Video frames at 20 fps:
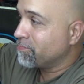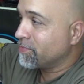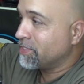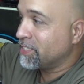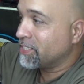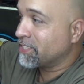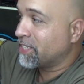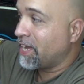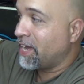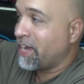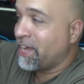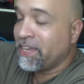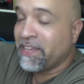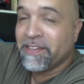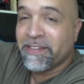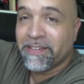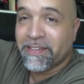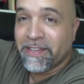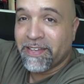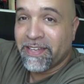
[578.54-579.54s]
this
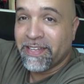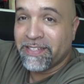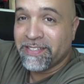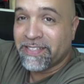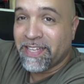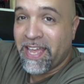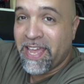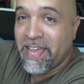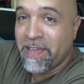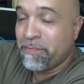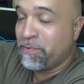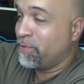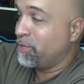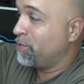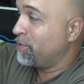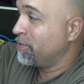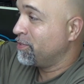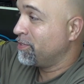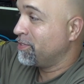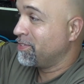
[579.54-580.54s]
guy is
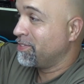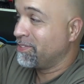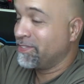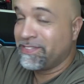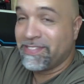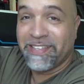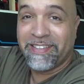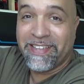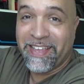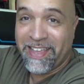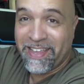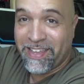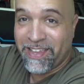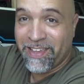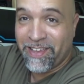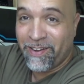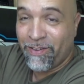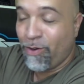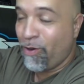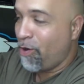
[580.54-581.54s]
able to take
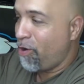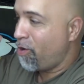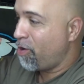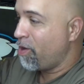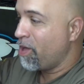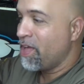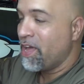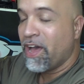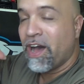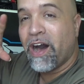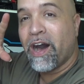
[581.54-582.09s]
it all.